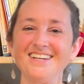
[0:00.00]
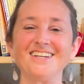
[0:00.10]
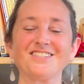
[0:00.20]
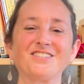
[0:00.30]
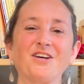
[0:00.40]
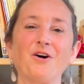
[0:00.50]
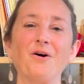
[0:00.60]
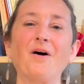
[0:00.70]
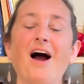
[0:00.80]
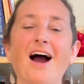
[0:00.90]

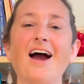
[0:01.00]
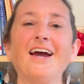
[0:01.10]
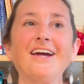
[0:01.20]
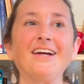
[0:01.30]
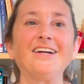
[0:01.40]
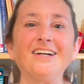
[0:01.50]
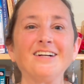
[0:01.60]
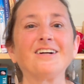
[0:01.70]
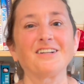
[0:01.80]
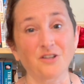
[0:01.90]
So I
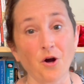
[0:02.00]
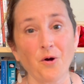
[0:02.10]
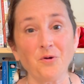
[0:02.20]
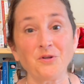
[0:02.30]
go